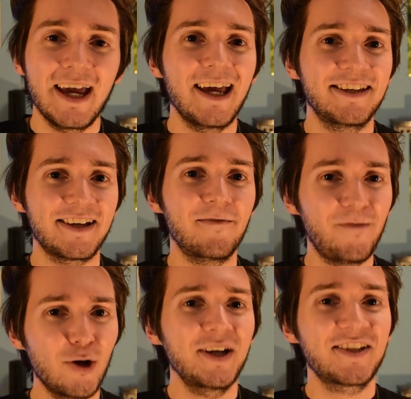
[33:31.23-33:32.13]
is a
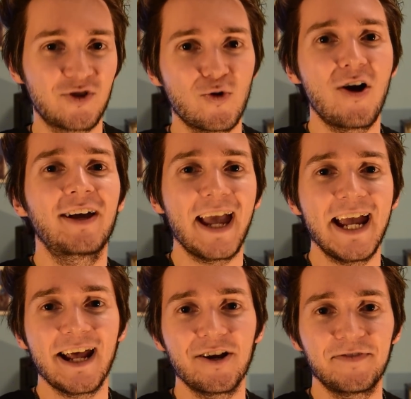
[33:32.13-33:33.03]
very strong
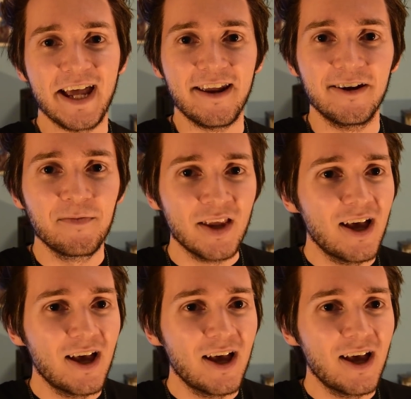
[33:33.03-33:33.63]
8 out of 10.